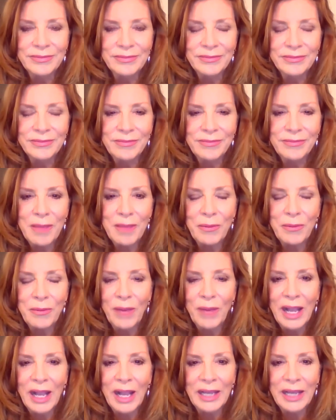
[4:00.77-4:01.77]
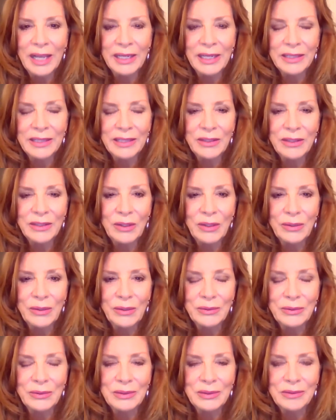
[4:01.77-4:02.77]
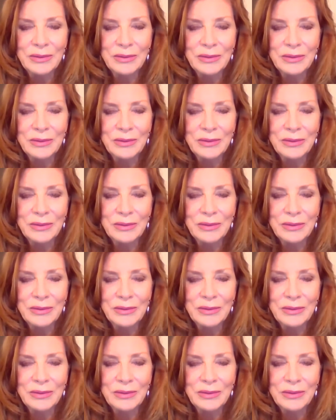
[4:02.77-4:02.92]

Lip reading: Maybe right at the nose.